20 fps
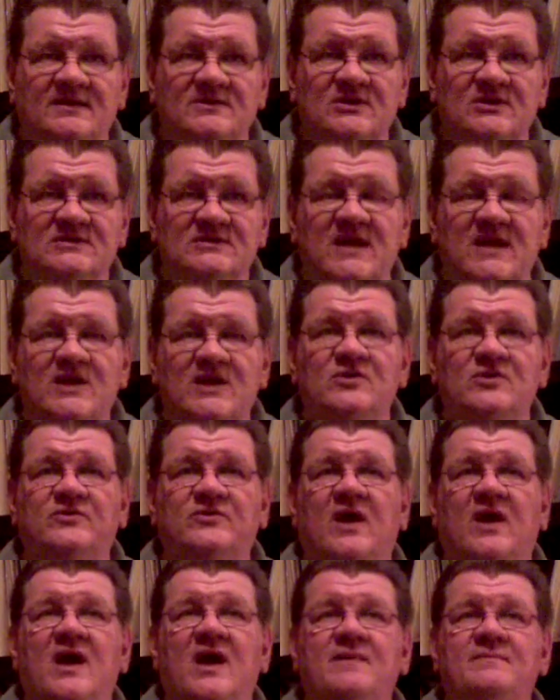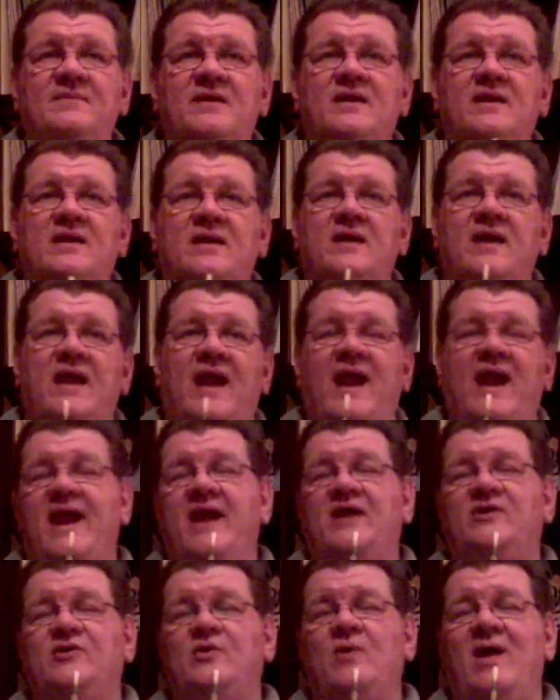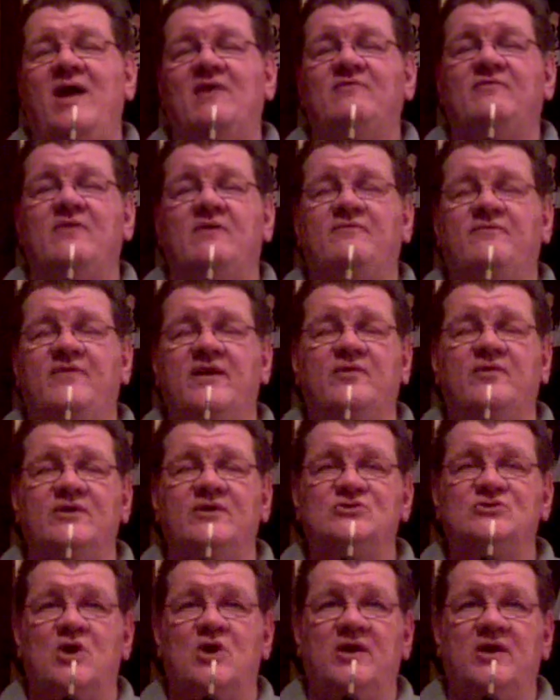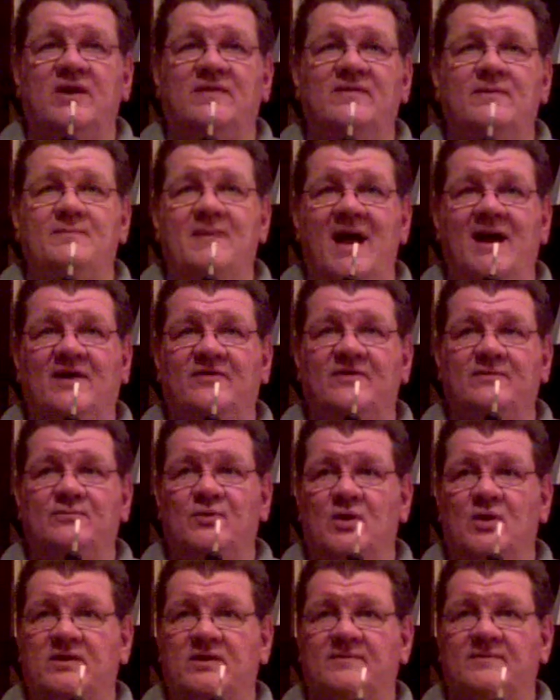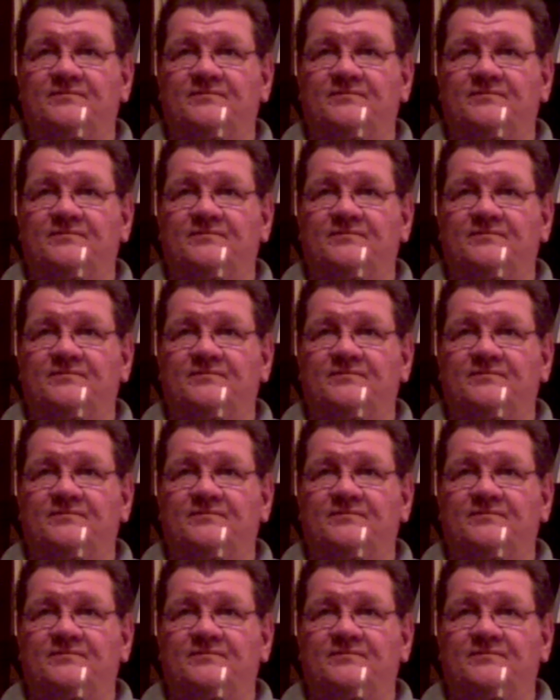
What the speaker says: Just take your time, and you have a fingering chart in the back of the book.